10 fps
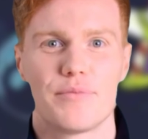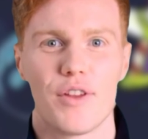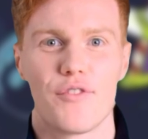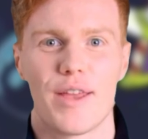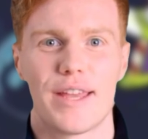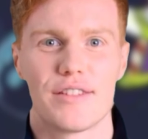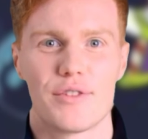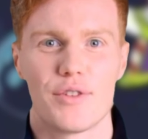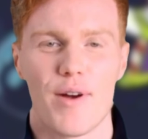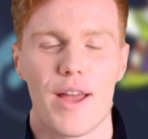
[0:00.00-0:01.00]
Don't forget to
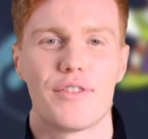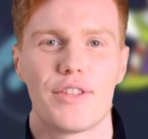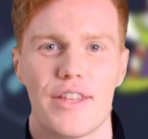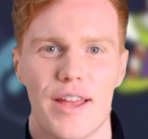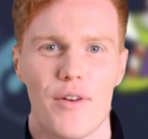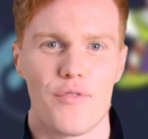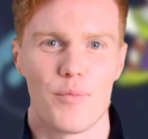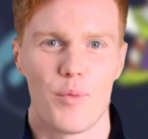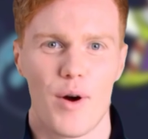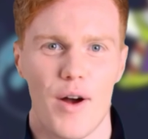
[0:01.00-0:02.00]
subscribe to the channel for
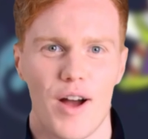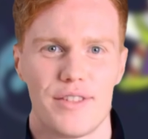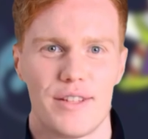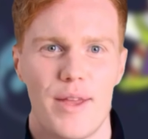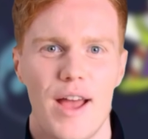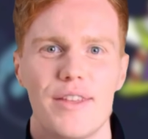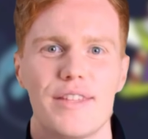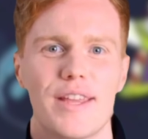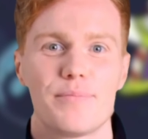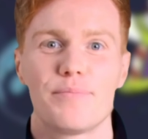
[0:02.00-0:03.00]
more awesome
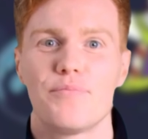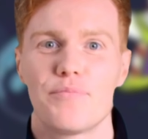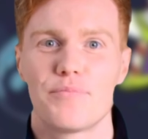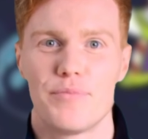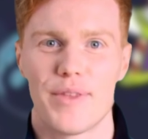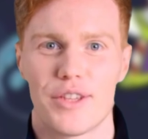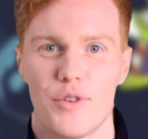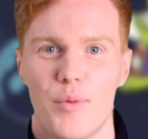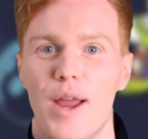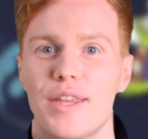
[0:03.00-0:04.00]
content. Thanks
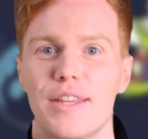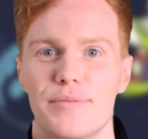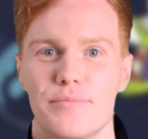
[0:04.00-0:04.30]
for watching.